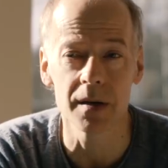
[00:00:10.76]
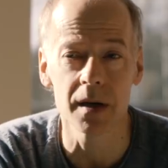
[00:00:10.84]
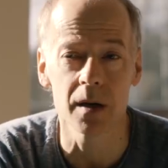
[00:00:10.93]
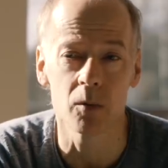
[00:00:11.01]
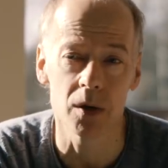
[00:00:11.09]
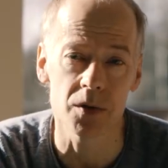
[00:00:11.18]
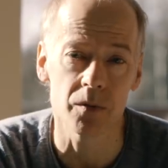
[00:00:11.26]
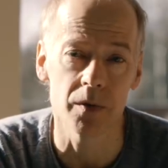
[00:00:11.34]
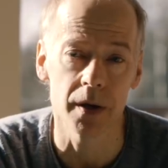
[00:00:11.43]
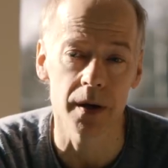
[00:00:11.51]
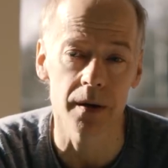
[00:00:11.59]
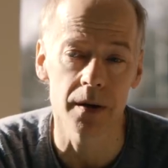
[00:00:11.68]
I think I once
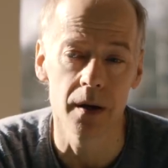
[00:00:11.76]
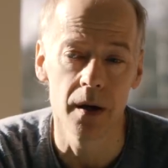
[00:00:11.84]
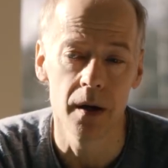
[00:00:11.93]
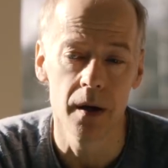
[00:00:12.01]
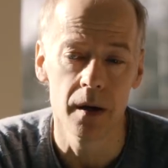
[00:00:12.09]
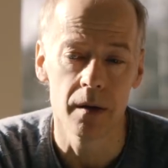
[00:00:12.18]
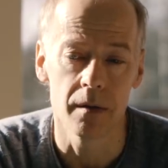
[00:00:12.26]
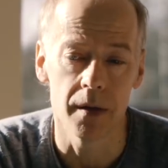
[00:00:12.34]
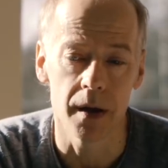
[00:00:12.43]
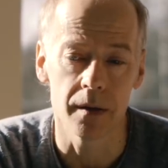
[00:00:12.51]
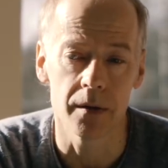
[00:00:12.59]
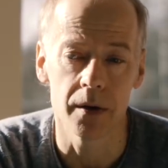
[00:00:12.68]
read
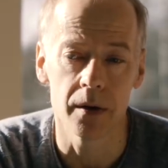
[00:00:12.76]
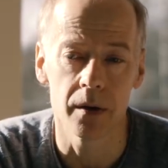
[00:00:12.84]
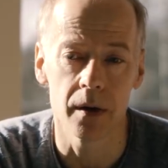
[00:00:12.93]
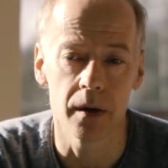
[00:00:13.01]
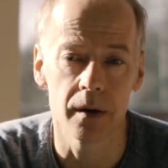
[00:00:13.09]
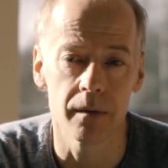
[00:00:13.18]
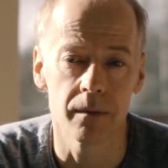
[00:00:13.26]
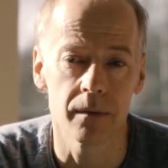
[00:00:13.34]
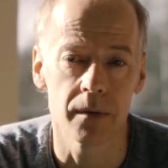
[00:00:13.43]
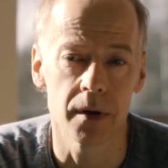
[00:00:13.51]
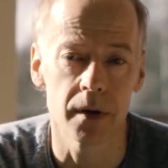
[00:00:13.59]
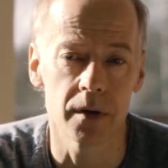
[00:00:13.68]
that there are,
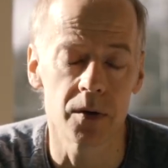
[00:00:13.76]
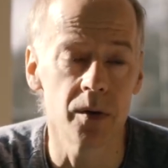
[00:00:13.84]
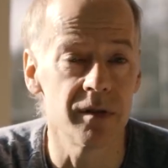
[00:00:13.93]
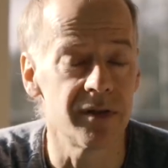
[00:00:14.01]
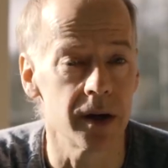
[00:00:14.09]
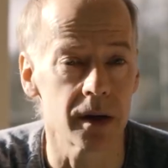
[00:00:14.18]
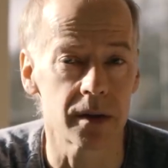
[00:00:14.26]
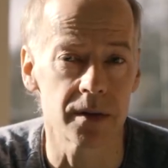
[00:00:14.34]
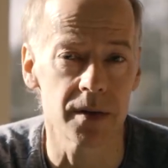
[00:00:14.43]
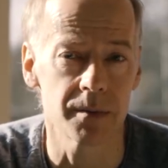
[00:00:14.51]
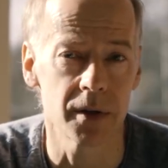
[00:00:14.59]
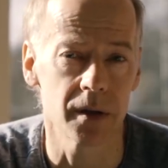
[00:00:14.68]
to effect,
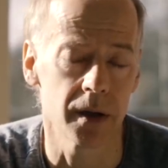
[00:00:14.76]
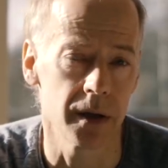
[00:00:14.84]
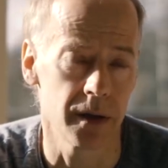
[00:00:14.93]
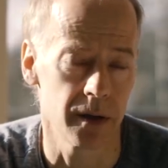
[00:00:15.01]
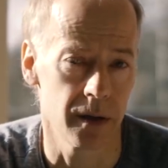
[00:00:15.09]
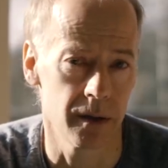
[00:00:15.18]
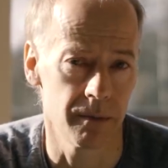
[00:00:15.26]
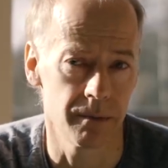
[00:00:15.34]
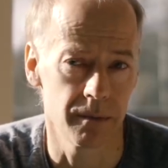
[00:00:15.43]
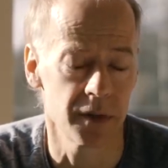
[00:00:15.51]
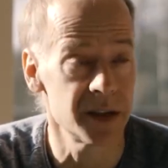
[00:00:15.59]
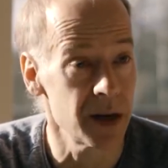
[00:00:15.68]
something like
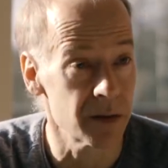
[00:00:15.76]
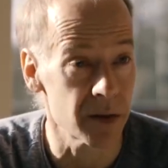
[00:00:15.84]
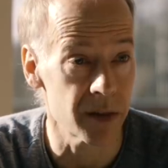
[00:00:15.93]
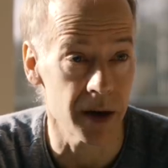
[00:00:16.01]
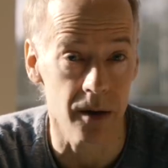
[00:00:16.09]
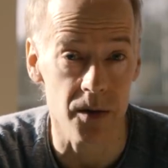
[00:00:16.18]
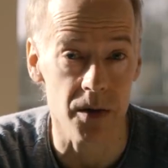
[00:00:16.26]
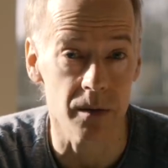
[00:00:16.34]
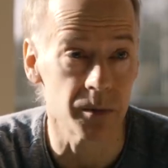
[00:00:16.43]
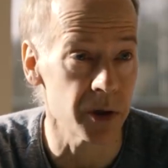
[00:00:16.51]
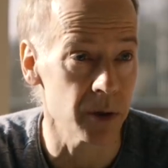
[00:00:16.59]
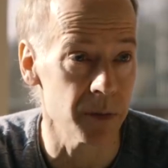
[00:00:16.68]

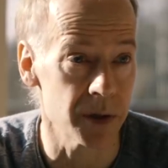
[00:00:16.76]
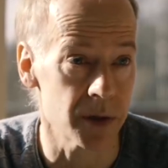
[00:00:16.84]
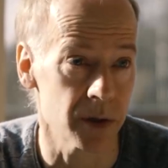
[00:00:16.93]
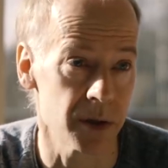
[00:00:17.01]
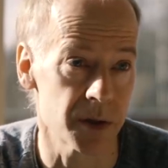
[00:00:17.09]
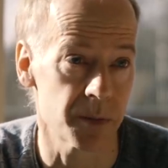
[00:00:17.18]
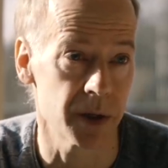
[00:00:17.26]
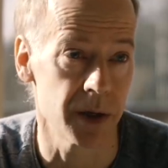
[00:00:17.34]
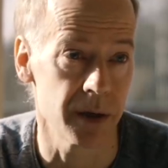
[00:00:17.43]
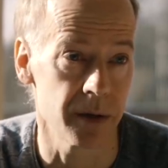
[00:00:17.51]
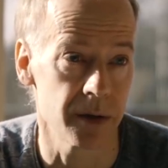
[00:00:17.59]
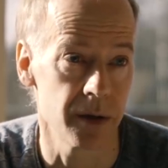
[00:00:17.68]
10,000 pyramids on this
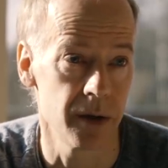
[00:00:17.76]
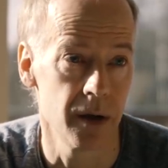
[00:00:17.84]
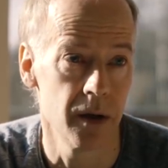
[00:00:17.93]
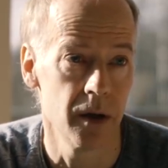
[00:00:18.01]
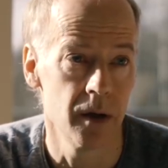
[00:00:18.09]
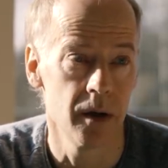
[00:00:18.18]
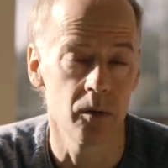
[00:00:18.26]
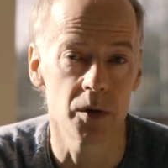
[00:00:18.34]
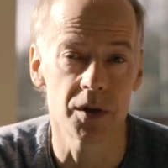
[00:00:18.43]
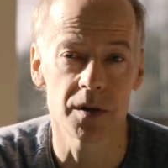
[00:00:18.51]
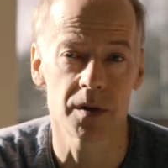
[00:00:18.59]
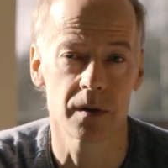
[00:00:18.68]
planet,
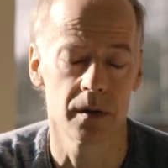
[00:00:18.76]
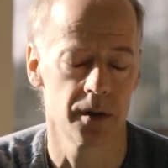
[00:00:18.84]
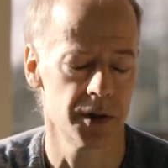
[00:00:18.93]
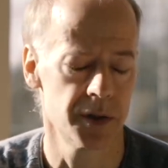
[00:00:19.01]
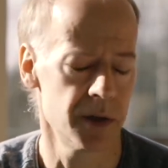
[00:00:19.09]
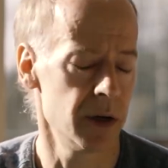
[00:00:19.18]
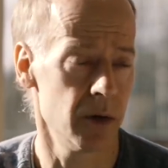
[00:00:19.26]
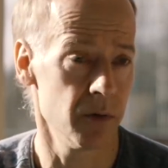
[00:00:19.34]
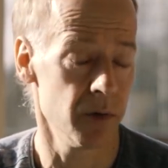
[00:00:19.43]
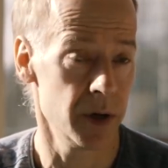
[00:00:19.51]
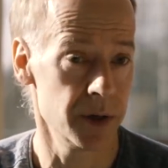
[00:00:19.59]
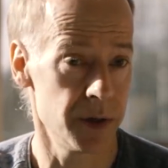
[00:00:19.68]
which is just an
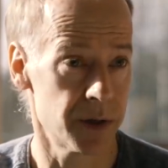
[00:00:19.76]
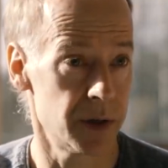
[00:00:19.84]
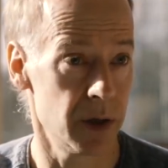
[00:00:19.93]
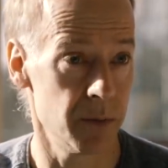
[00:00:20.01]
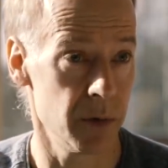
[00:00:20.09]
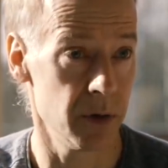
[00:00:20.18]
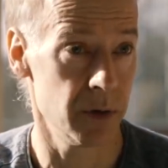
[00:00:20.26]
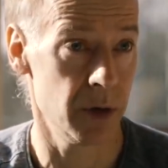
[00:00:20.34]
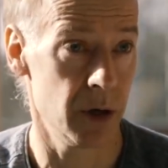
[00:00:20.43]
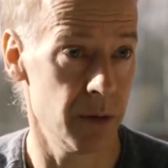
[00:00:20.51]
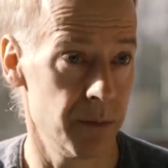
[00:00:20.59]
outrageous number